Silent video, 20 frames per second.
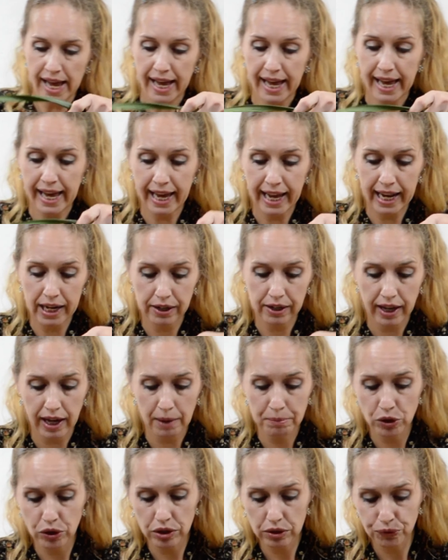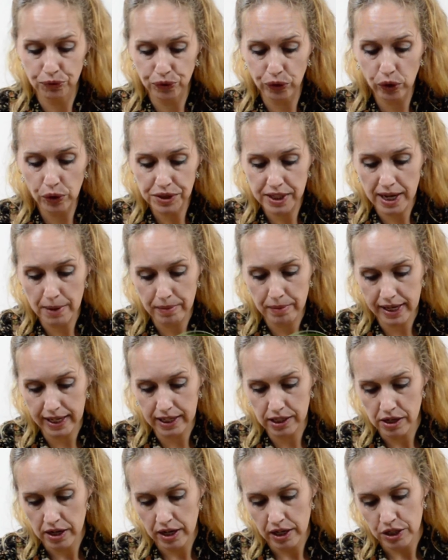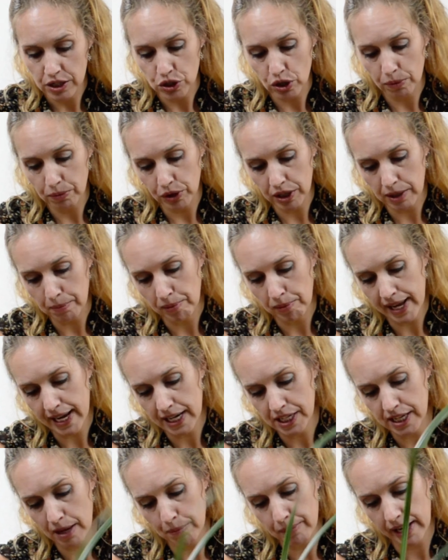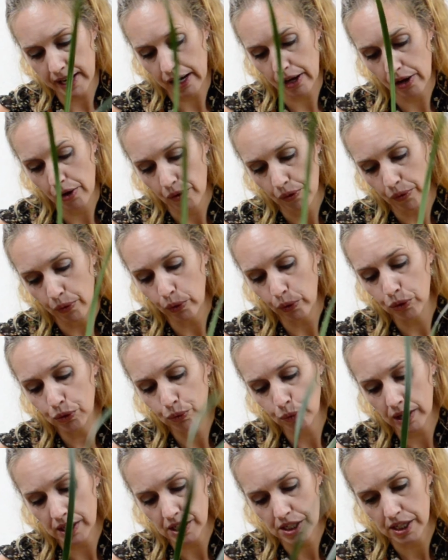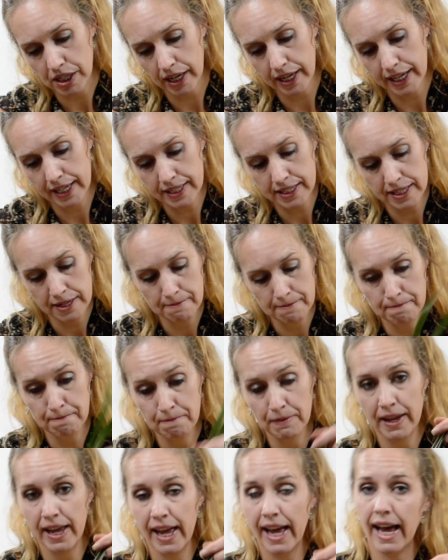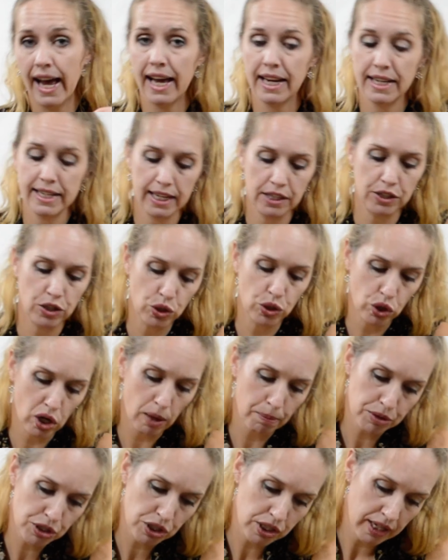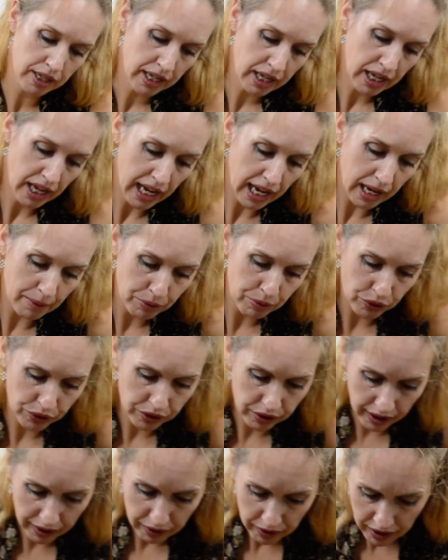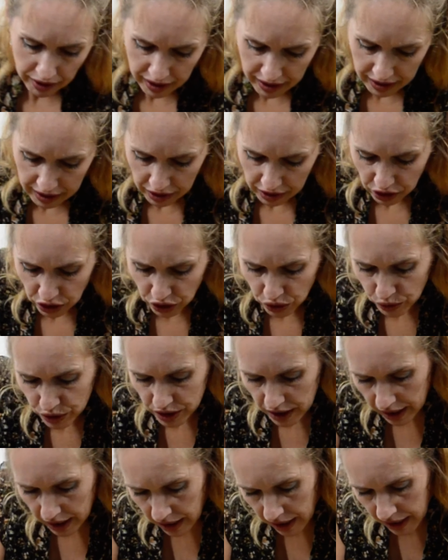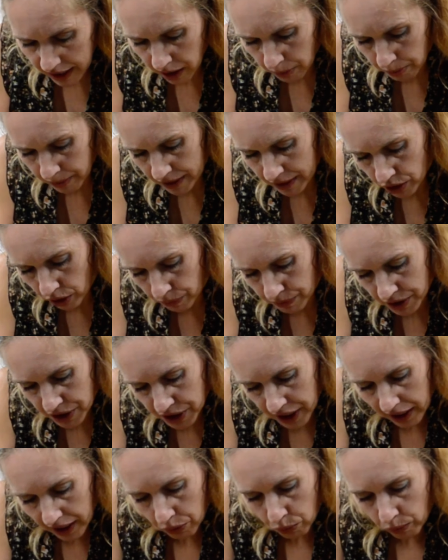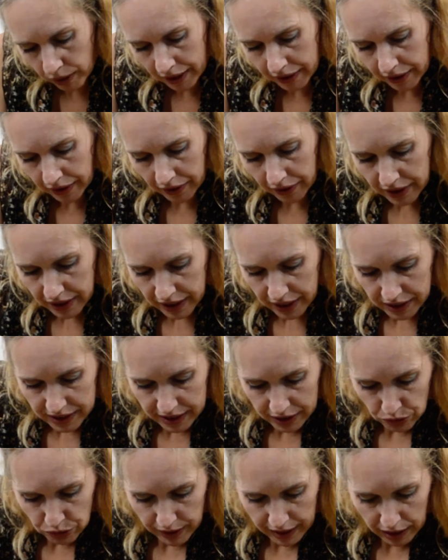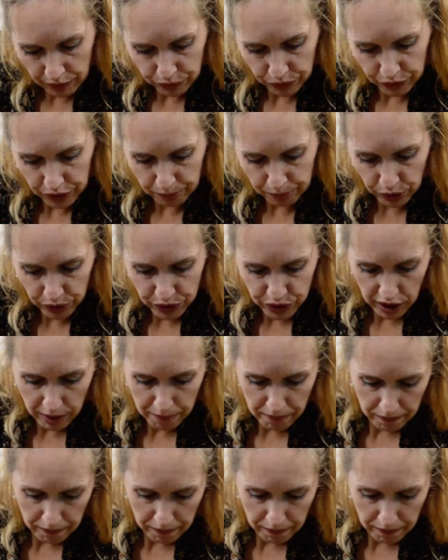And I'm gonna fold them in, so I'm gonna place them in on one side, and then the tops I'm gonna use a little bit of the chicken wire that we have on the bottom,